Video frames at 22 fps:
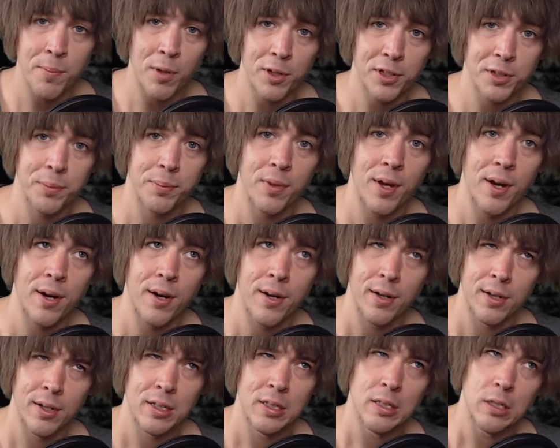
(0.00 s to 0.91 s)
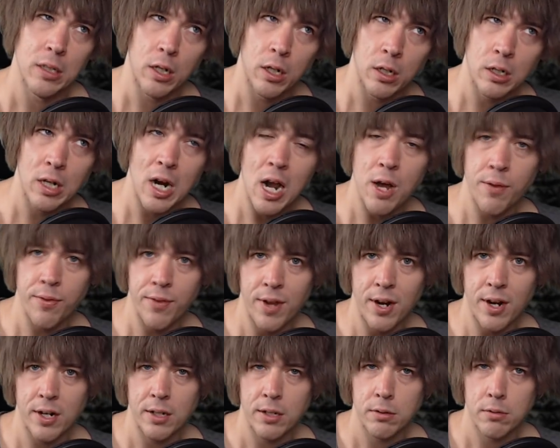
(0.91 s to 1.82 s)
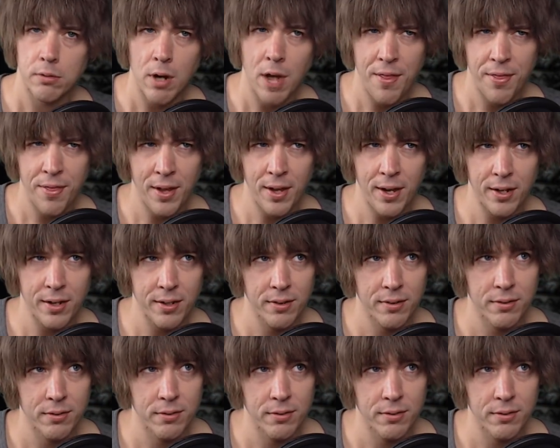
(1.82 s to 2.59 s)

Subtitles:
multiplier. Around there, I think.